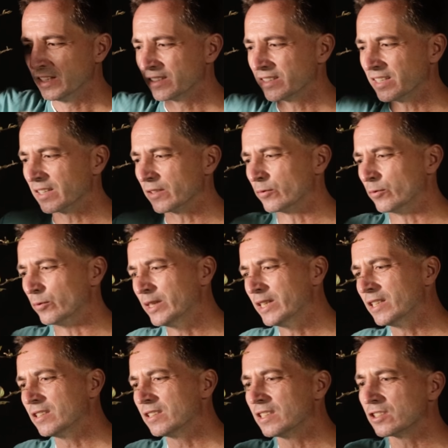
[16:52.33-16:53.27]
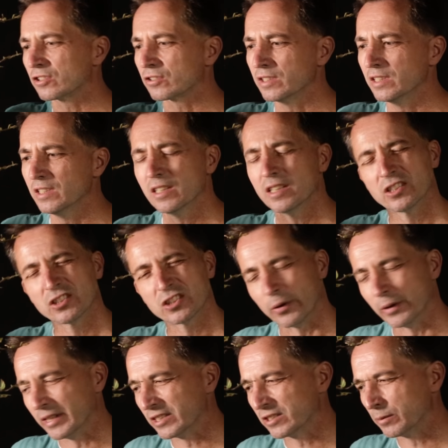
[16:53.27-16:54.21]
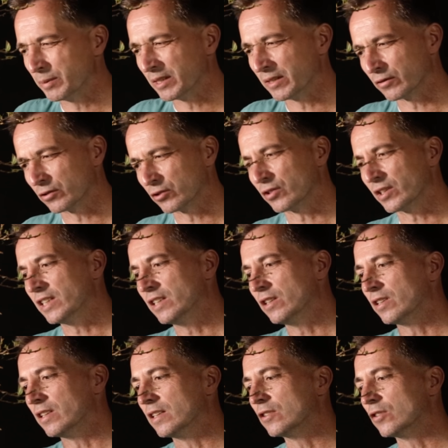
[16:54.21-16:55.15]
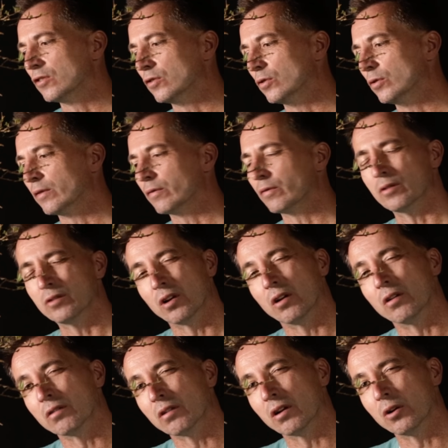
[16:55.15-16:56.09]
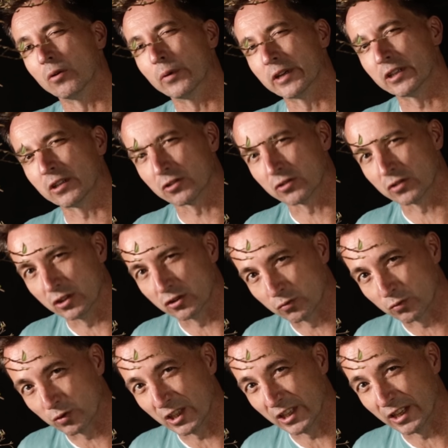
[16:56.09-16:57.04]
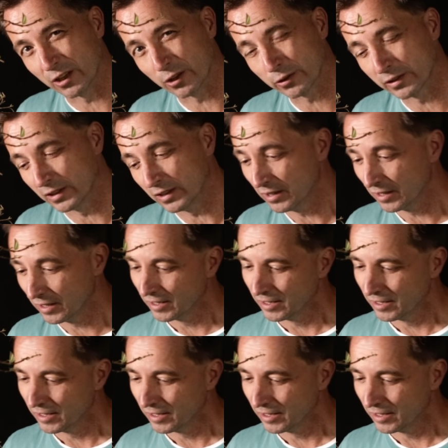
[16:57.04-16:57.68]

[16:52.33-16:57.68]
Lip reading: Then I've weakened this tree, so it is a bit of a tricky thing to do if you don't know whether your tree is really healthy